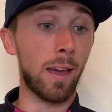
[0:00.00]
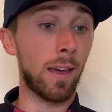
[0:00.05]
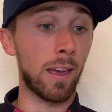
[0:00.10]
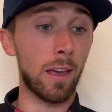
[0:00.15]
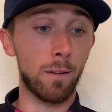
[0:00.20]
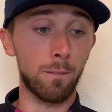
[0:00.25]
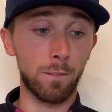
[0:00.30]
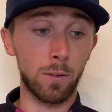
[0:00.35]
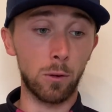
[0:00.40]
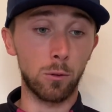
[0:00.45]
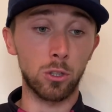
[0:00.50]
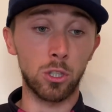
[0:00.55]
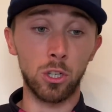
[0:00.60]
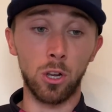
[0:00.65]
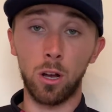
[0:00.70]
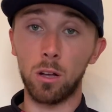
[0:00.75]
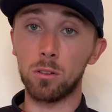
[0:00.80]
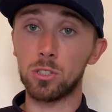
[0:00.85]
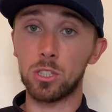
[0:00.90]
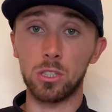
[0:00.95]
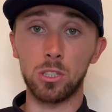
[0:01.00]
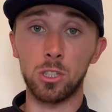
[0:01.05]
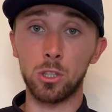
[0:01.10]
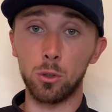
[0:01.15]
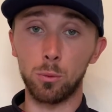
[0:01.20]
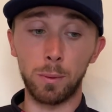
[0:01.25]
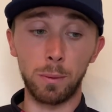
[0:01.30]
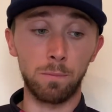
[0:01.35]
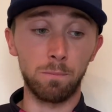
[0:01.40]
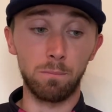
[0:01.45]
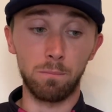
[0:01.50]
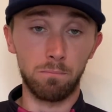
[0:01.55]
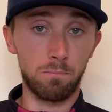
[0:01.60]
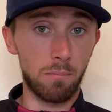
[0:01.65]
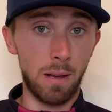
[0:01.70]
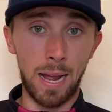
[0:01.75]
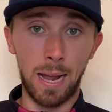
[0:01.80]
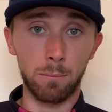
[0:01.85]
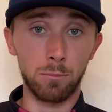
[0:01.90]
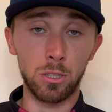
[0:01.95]
hit a few shots, you'll be
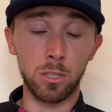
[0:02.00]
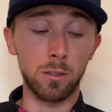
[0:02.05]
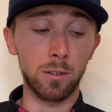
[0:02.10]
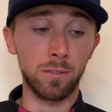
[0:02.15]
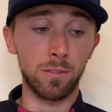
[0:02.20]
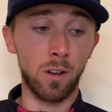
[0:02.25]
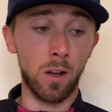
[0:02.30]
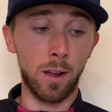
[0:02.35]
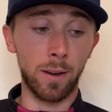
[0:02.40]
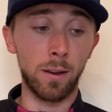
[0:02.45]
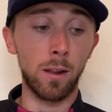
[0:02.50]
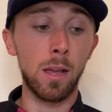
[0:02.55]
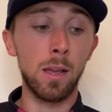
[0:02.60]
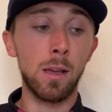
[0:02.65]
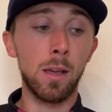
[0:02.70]
absolutely fine.